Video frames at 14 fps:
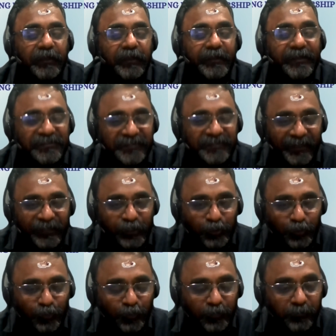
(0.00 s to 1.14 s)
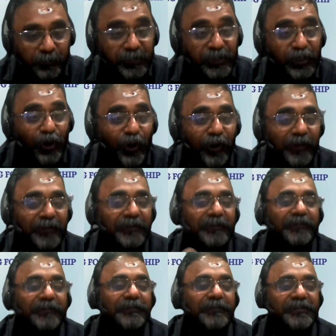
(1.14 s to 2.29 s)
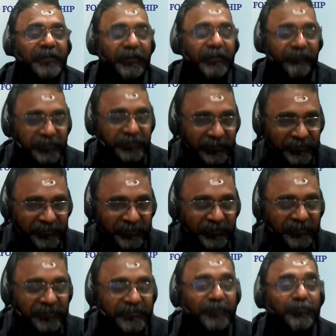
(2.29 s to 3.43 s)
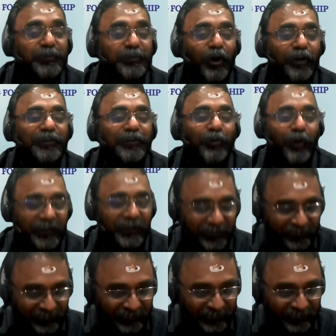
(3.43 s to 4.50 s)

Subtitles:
inside you beyond the efficiencies and beyond the quality.